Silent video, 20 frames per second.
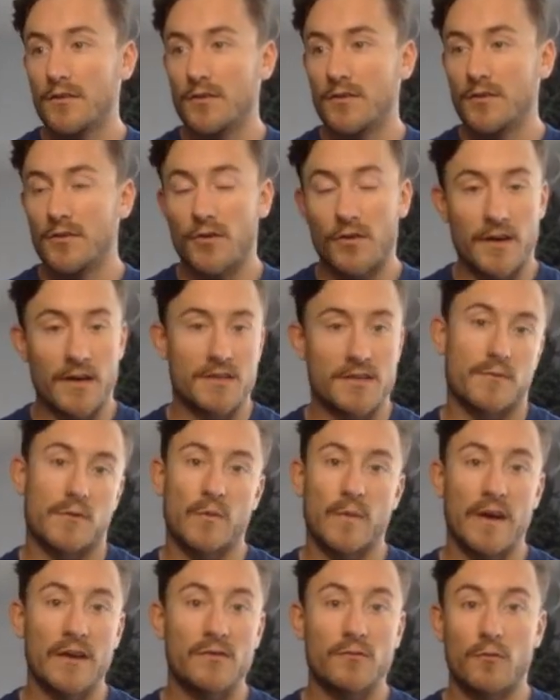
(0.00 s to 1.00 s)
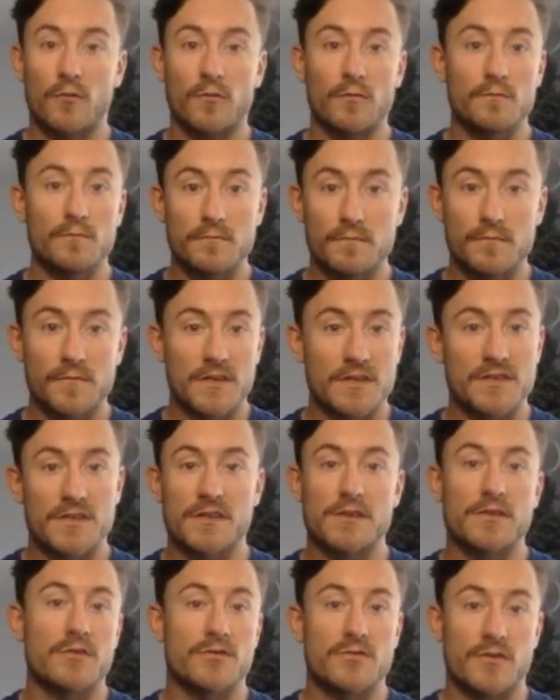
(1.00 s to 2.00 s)
your customer base will
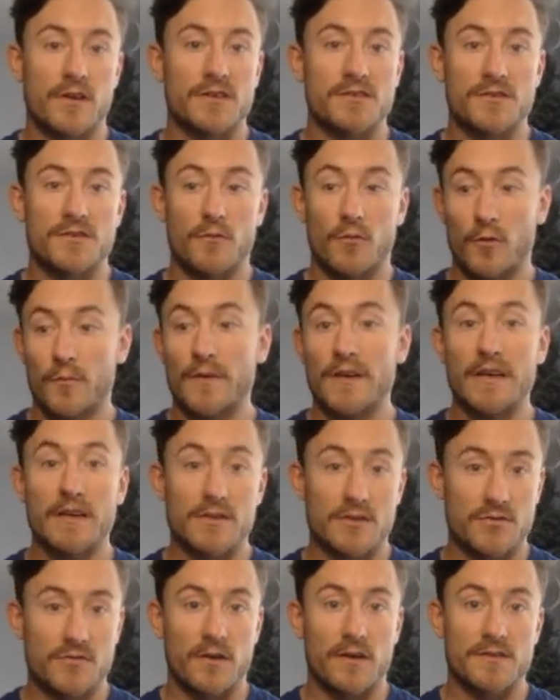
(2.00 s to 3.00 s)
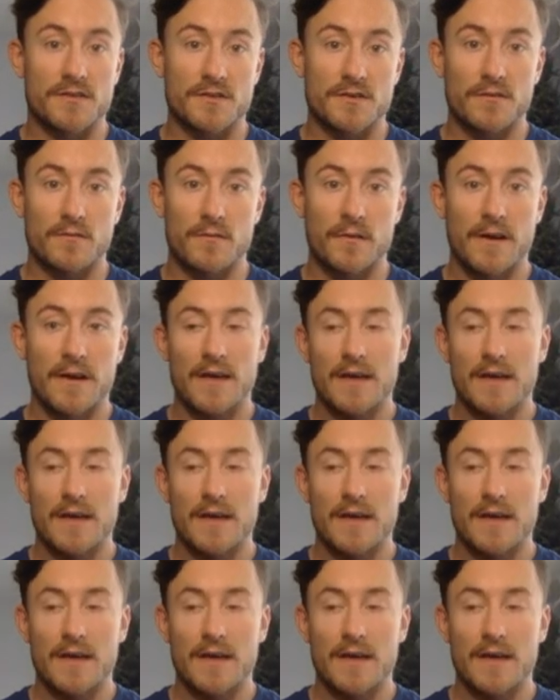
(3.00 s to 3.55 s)
continue to trust you or begin to trust you.